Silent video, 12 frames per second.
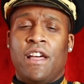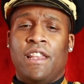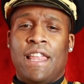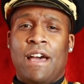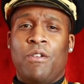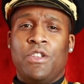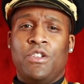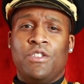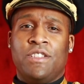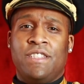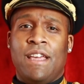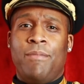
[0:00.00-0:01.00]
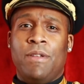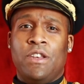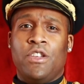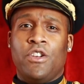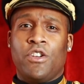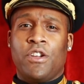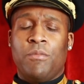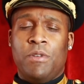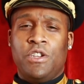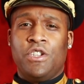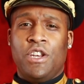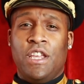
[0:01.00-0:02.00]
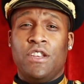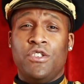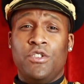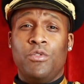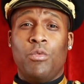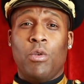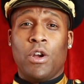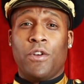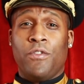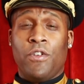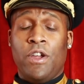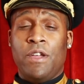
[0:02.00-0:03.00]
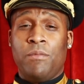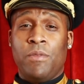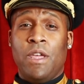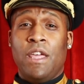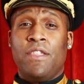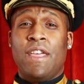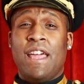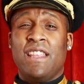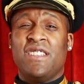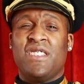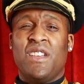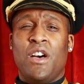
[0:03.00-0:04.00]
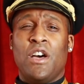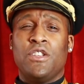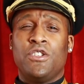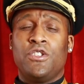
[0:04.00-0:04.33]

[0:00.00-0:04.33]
allowing you to step into your commission and do work for Him that is a